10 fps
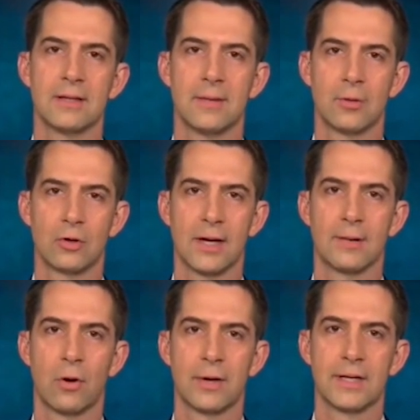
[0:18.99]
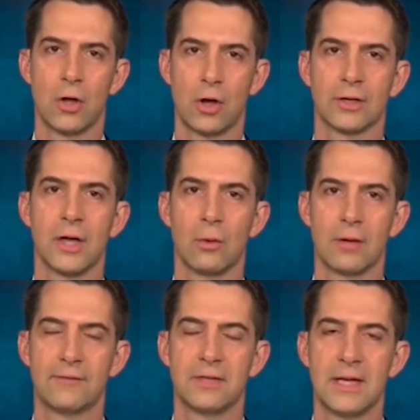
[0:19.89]
The Democratic Party long ago
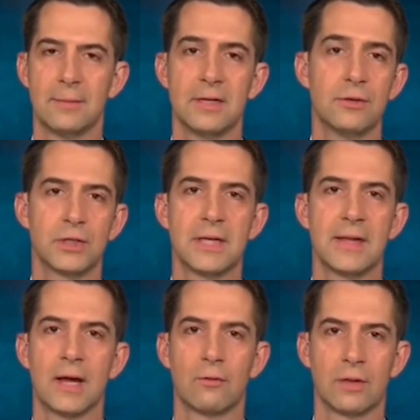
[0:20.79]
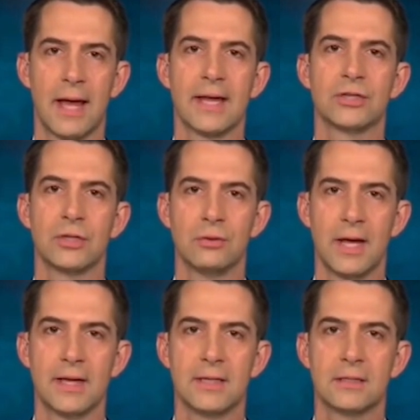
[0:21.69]
left them. And you've seen that over the last 2
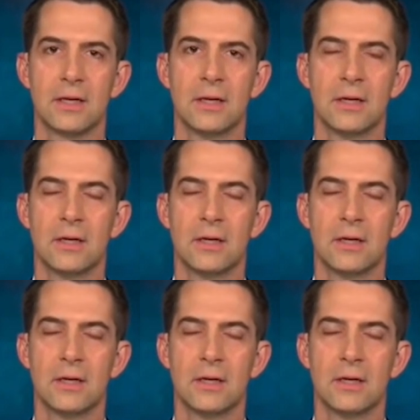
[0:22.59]
days.